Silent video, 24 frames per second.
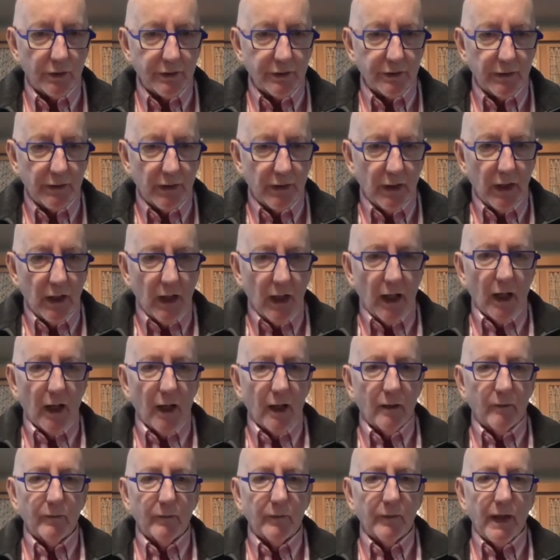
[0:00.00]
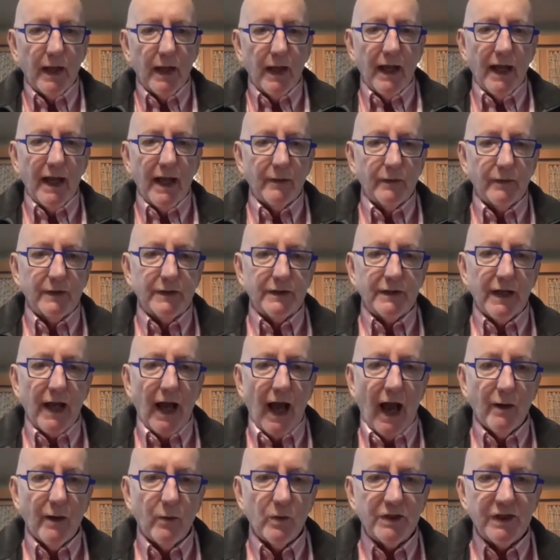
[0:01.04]
I
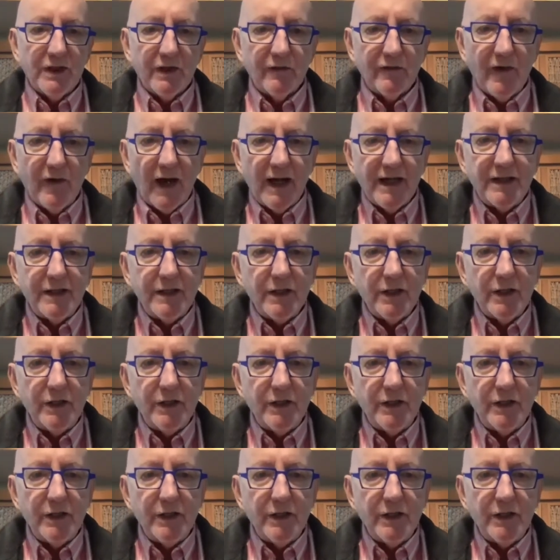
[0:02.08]
was invited